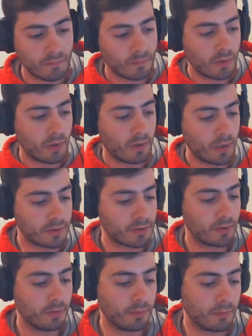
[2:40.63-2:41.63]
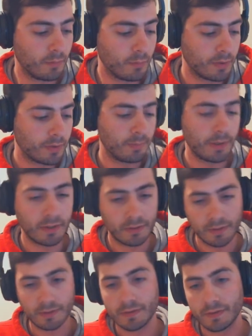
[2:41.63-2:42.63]
All right, so with the ban
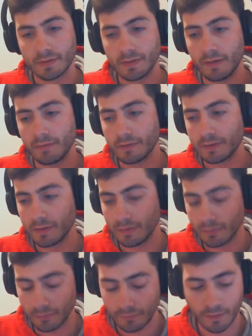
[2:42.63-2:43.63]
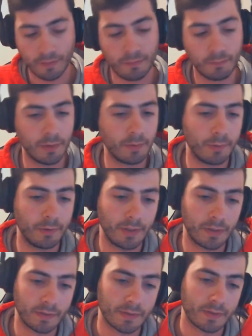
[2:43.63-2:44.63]
list, obviously there were very minimal
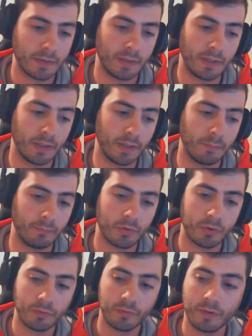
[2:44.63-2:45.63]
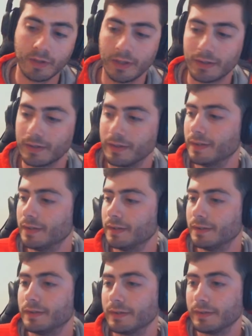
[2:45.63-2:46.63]
hits. Do you feel like
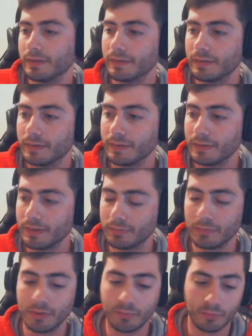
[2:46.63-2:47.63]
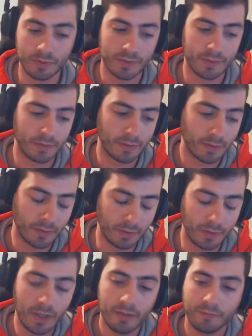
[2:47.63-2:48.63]
it was
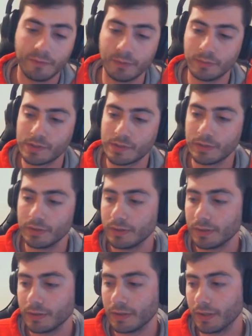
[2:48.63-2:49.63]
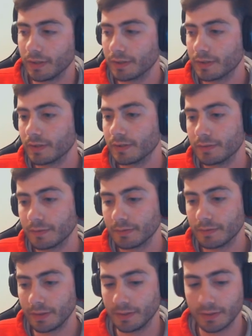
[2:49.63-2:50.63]
enough? It was good. Like
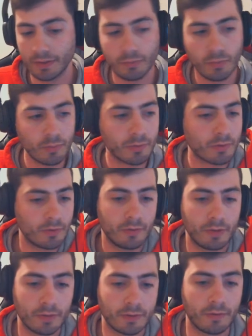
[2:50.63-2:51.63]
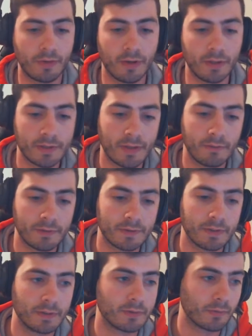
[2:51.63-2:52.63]
what were your initial thoughts?
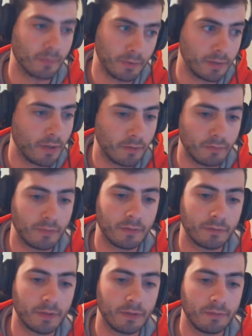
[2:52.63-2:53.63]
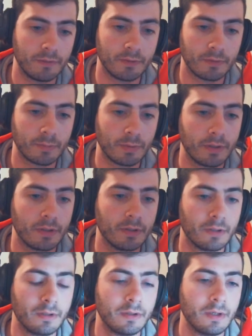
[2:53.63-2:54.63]
Obviously, scrolling down to VFD feels pretty
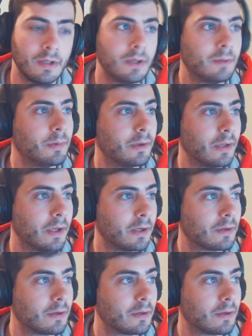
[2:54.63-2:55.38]
good. But